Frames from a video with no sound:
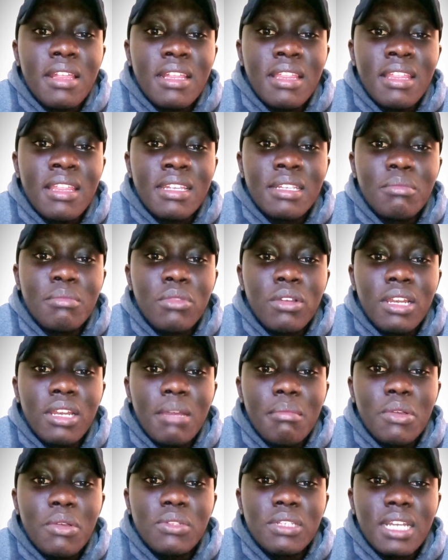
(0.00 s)
the small
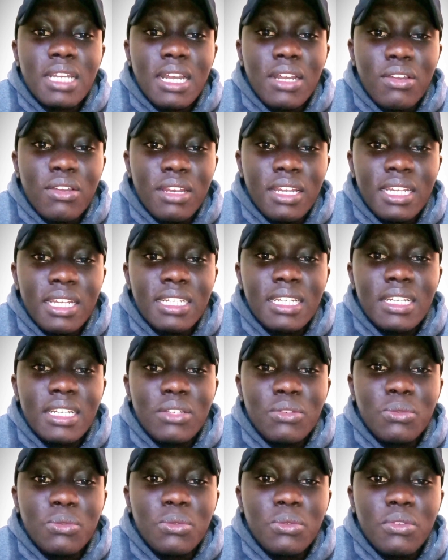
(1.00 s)
amounts are
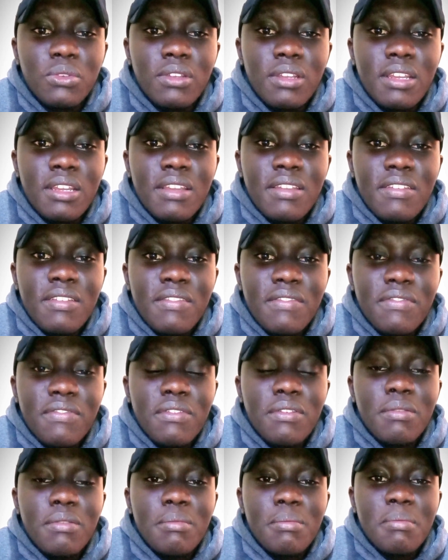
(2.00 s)
collected to
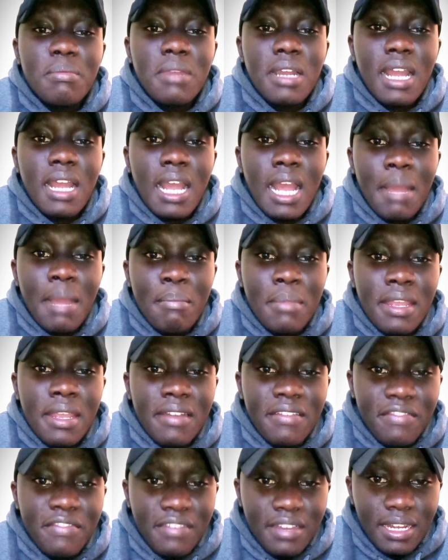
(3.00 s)
form a
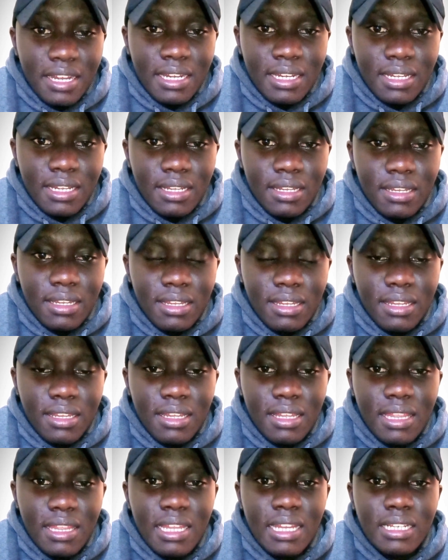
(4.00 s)
big fund
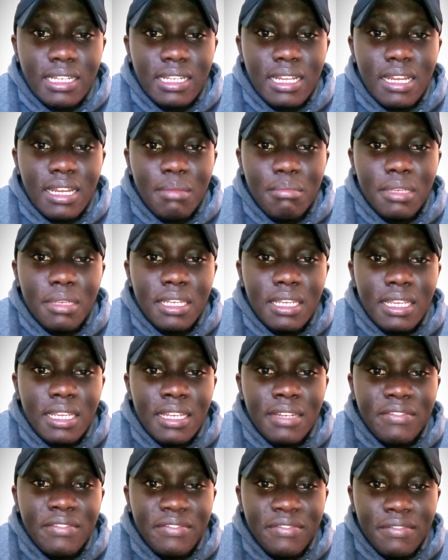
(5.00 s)
that can be
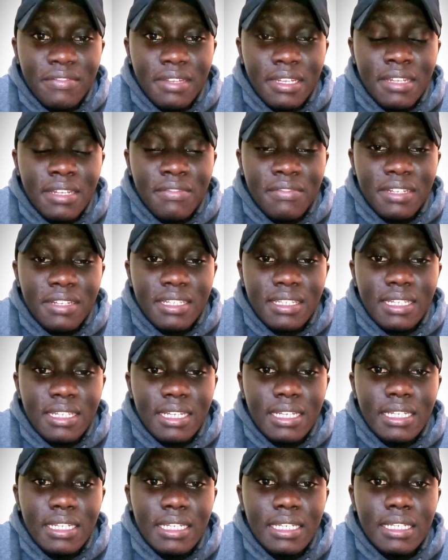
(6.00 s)

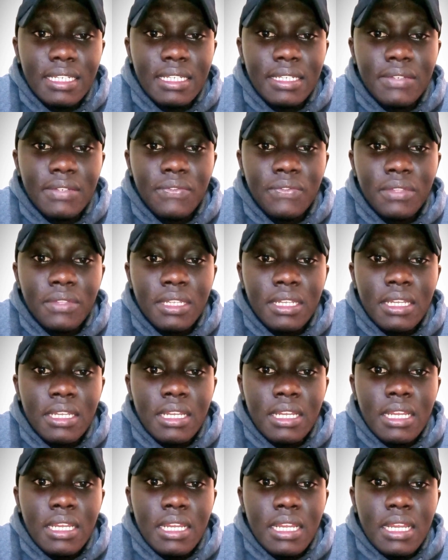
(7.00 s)
invested in
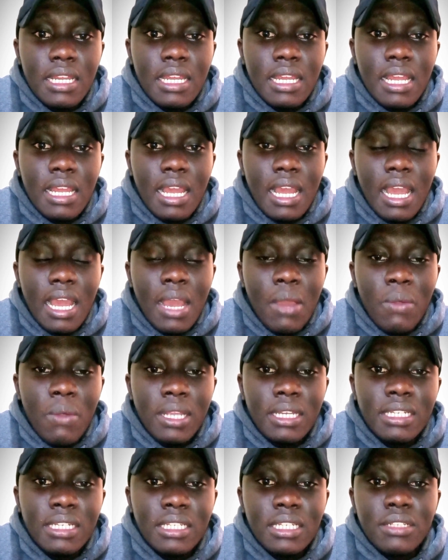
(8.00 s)
a
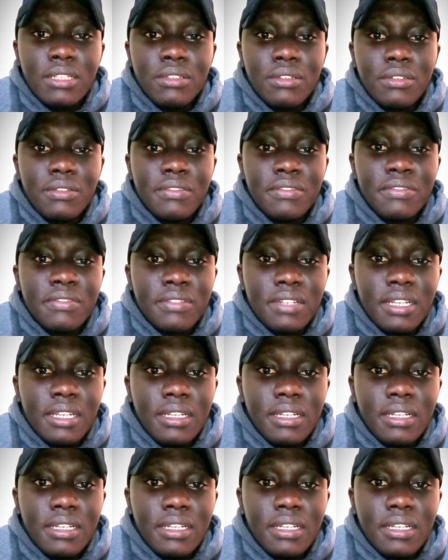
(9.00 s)
wide range of